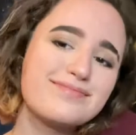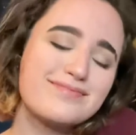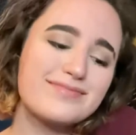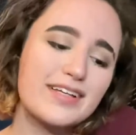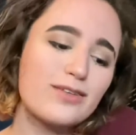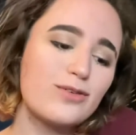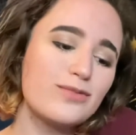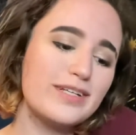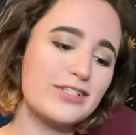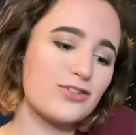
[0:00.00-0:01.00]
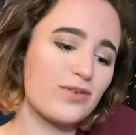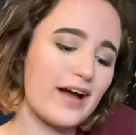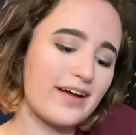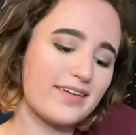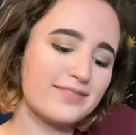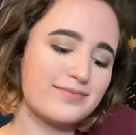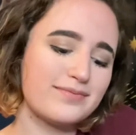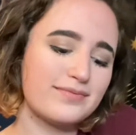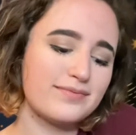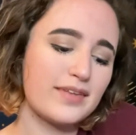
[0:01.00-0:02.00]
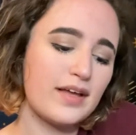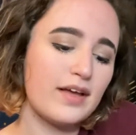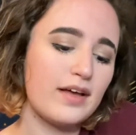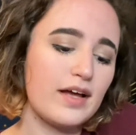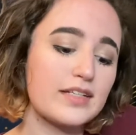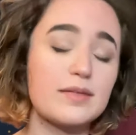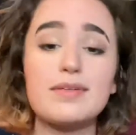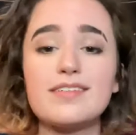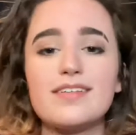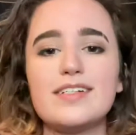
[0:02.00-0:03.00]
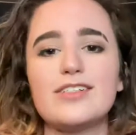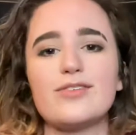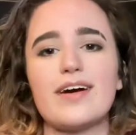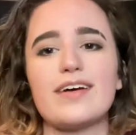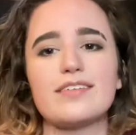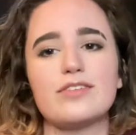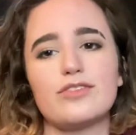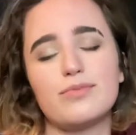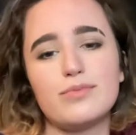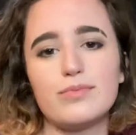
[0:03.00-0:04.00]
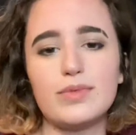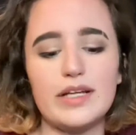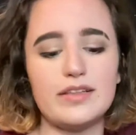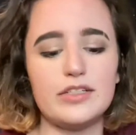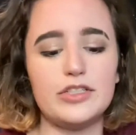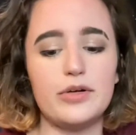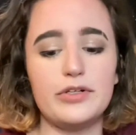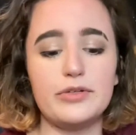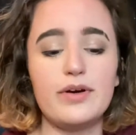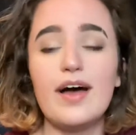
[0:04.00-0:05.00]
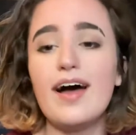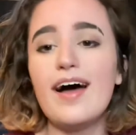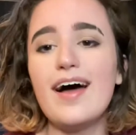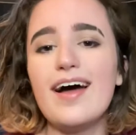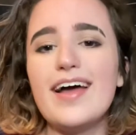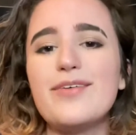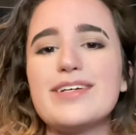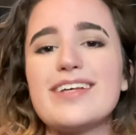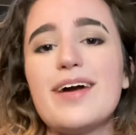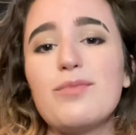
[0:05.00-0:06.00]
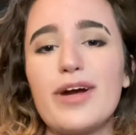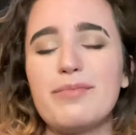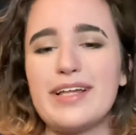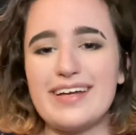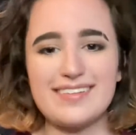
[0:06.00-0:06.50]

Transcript: A little Easter egg. Except it's not an Easter egg because I just blatantly showed you. Anyways, I'm rambling.